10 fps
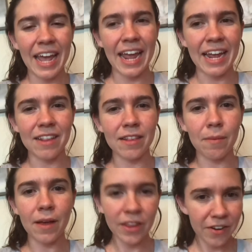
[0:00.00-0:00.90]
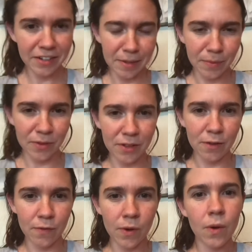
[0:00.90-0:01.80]
And some other examples
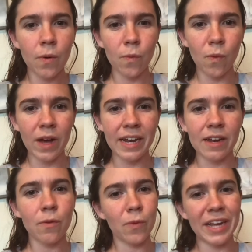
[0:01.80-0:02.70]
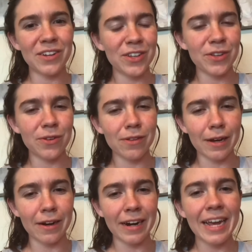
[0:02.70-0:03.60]
of 1 wing 2s
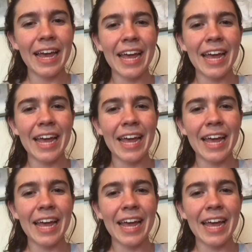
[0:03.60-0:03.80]
are